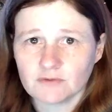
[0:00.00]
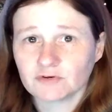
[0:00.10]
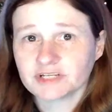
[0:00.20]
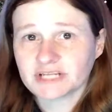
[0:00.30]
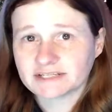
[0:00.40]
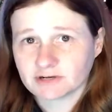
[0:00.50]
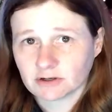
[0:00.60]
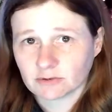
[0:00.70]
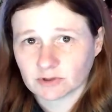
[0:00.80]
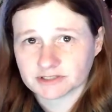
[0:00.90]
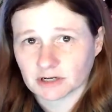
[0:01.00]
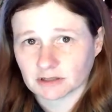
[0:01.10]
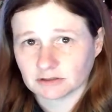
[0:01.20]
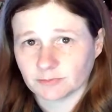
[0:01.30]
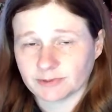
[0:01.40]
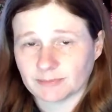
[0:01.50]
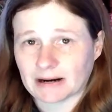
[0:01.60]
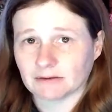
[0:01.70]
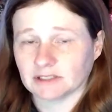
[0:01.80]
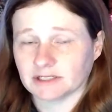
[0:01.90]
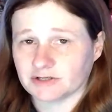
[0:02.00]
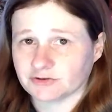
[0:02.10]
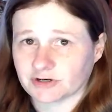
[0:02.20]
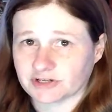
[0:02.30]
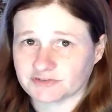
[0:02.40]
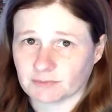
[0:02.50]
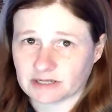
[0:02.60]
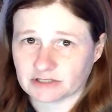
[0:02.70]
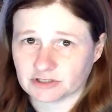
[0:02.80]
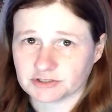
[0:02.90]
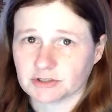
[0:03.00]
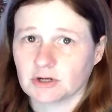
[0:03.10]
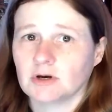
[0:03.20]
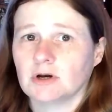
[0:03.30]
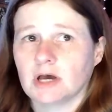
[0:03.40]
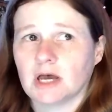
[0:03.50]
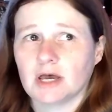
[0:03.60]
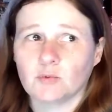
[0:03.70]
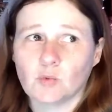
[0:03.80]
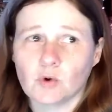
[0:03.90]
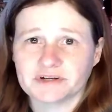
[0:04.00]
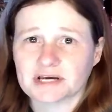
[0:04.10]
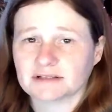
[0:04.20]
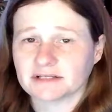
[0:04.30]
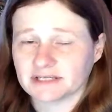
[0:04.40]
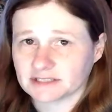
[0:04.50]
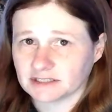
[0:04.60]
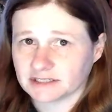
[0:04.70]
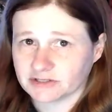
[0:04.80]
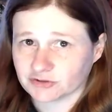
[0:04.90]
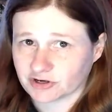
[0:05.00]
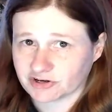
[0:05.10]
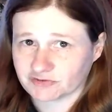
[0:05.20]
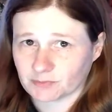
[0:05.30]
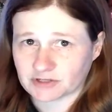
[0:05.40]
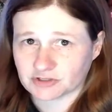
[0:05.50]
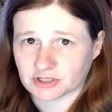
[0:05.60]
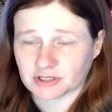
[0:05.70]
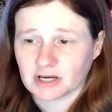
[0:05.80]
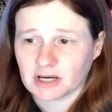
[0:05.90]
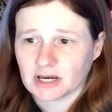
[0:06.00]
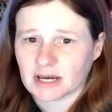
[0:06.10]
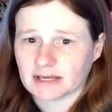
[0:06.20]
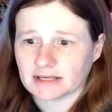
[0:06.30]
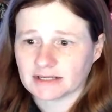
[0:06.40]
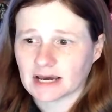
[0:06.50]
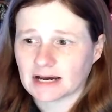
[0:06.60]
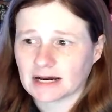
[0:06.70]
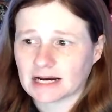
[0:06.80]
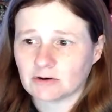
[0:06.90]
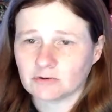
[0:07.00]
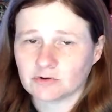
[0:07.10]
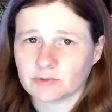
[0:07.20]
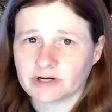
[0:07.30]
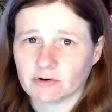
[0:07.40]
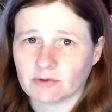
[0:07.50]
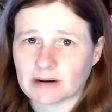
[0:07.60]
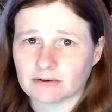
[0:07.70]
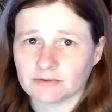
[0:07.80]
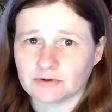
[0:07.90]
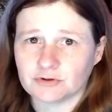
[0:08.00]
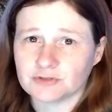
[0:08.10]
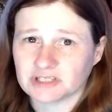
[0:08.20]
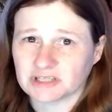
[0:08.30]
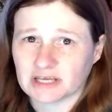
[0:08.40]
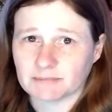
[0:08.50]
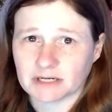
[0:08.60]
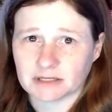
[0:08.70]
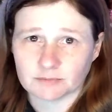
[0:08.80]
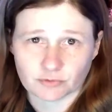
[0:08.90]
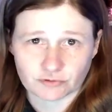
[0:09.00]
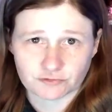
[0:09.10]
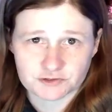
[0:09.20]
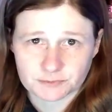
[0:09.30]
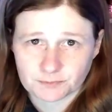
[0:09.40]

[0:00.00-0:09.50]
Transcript: for today's video, we're going to talk a little bit about linear transformations and what exactly is a linear transformation and how do we go about using them in proofs.